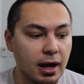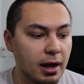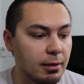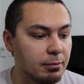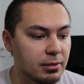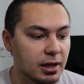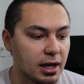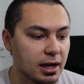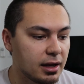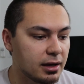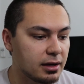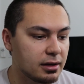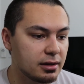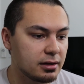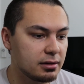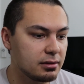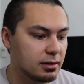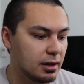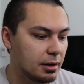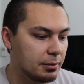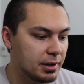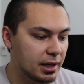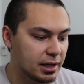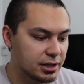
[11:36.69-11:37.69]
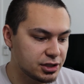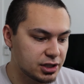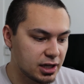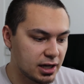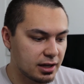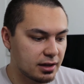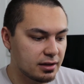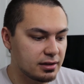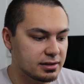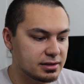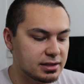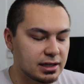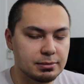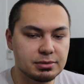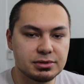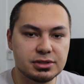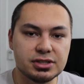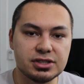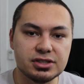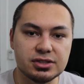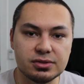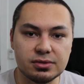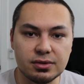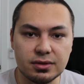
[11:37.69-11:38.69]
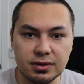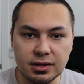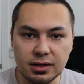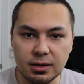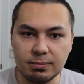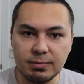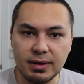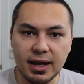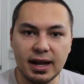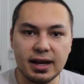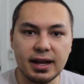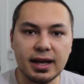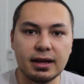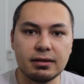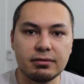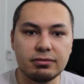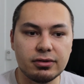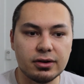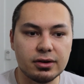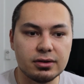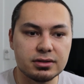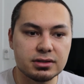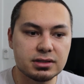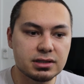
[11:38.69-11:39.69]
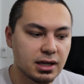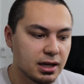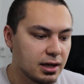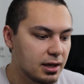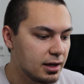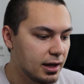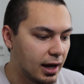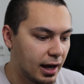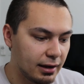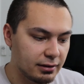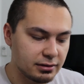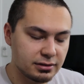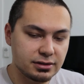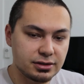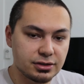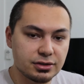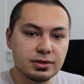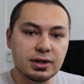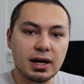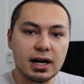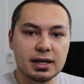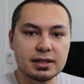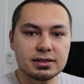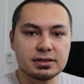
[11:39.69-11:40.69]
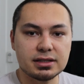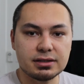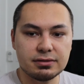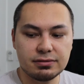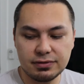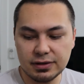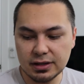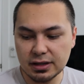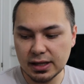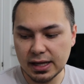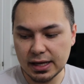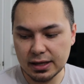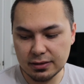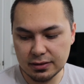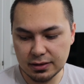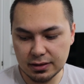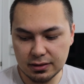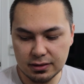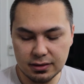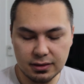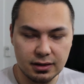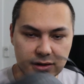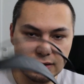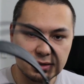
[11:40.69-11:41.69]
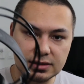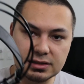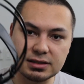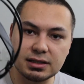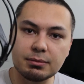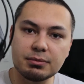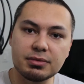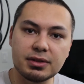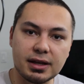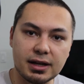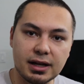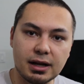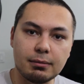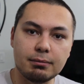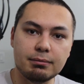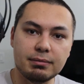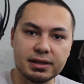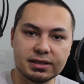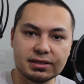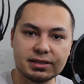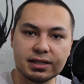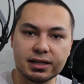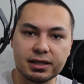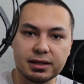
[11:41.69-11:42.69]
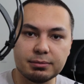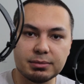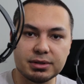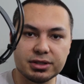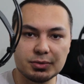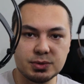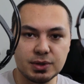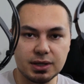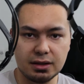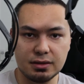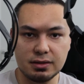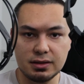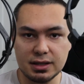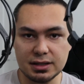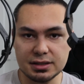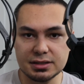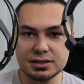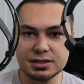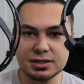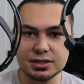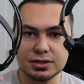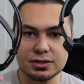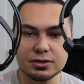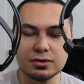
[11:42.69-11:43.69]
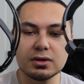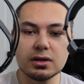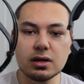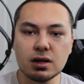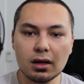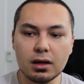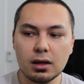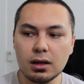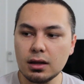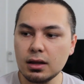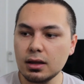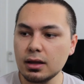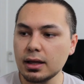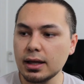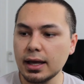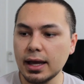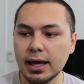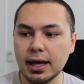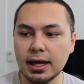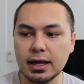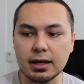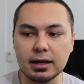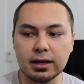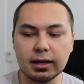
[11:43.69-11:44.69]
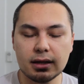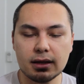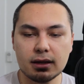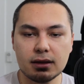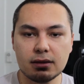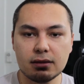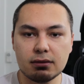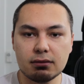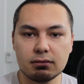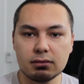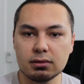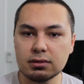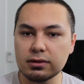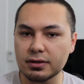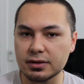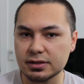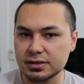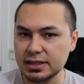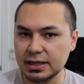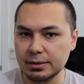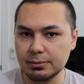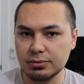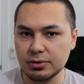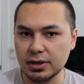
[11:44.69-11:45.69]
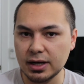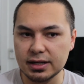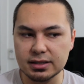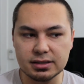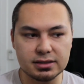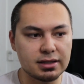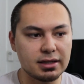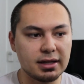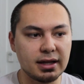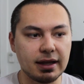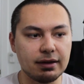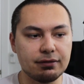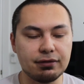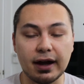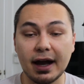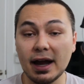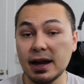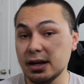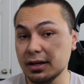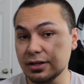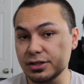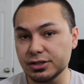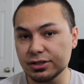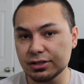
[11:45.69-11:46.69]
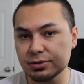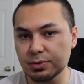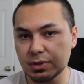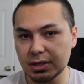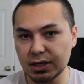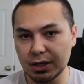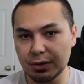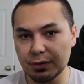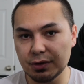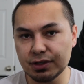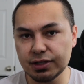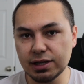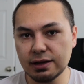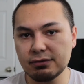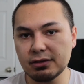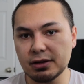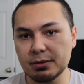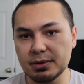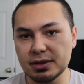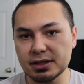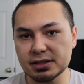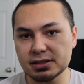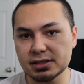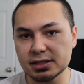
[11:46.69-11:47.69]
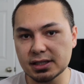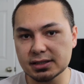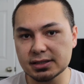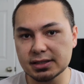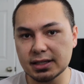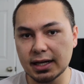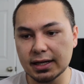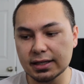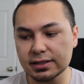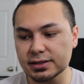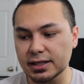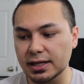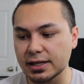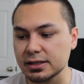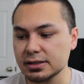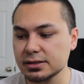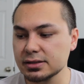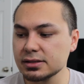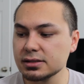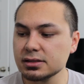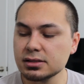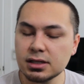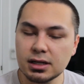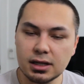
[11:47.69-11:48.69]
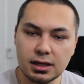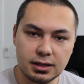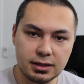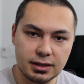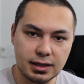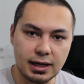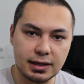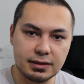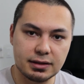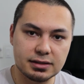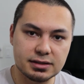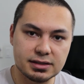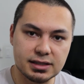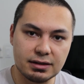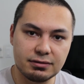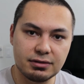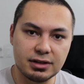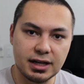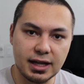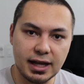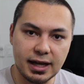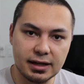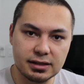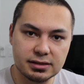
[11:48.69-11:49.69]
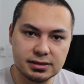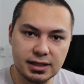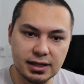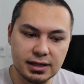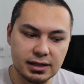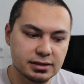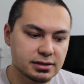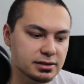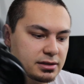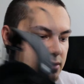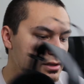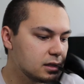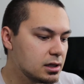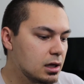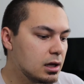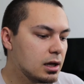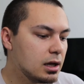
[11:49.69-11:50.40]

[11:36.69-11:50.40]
I'm not chalking this up to their bad headphones. I do honestly feel like that there's something I'm missing between these two, and they're the same price. If I had to choose one, it would definitely be the 6XX, not the 7XX.